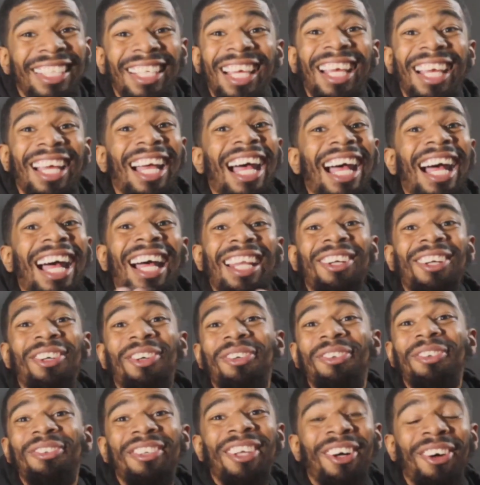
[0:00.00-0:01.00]
I
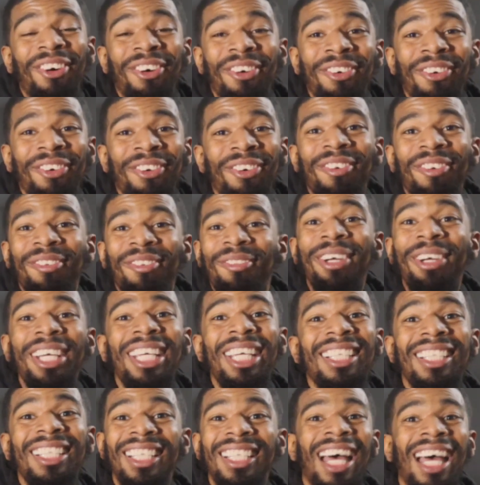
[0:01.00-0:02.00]
don't know.
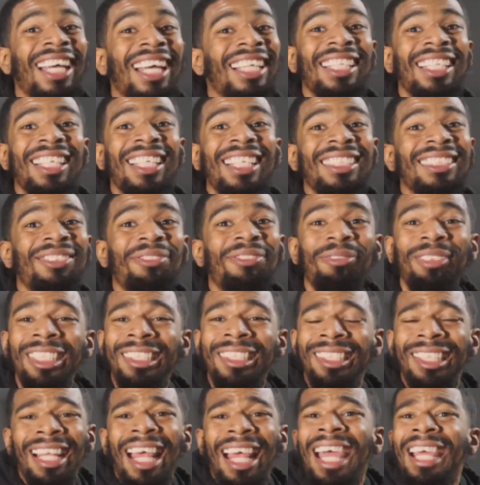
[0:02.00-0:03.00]
I guess we
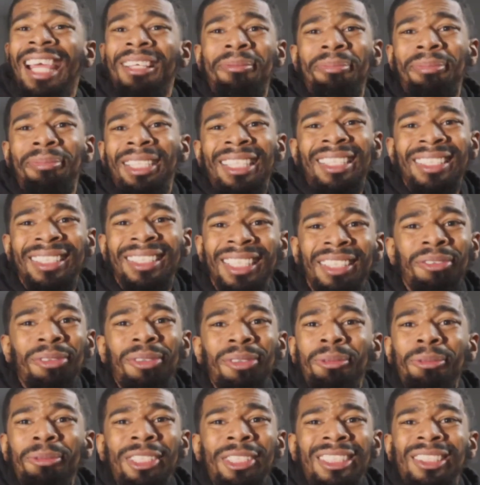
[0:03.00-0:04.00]
like being
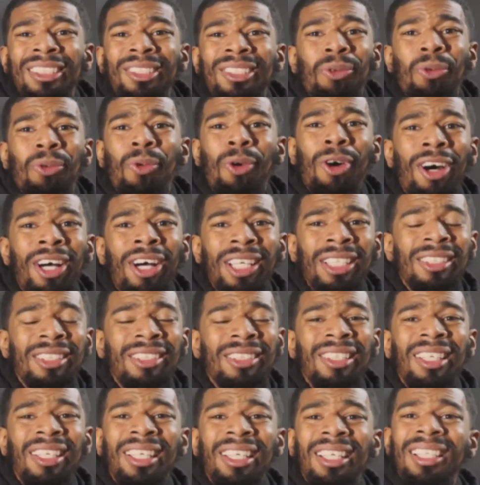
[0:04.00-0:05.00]
different. We just want
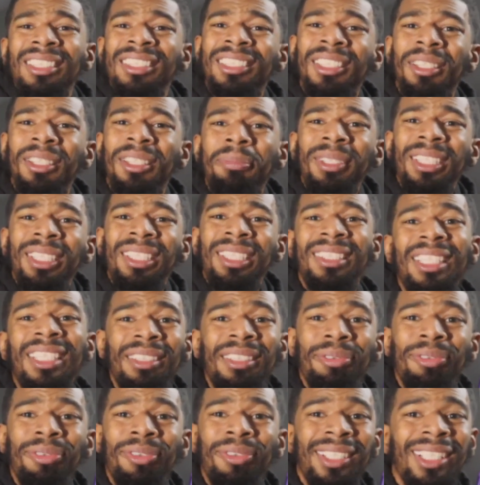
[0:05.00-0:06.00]
to be
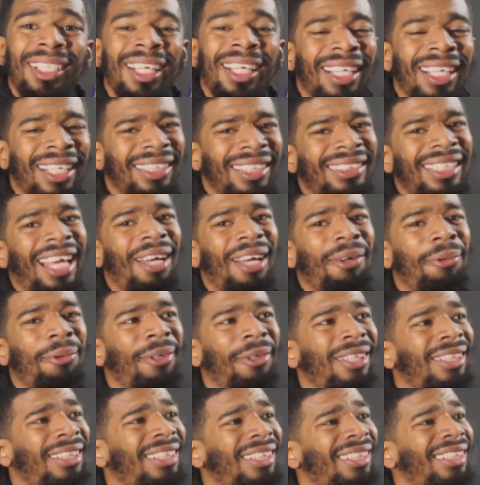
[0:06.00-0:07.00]
different. Is that what
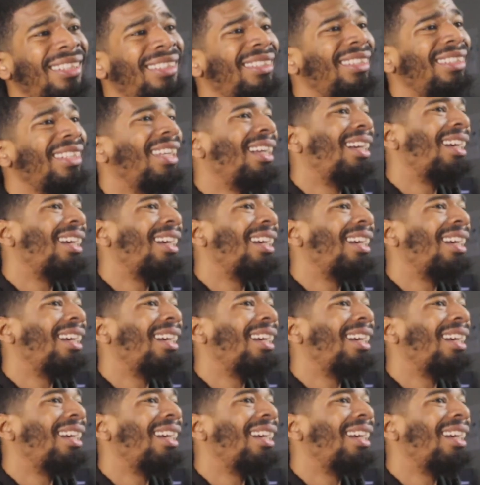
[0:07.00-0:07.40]
it is?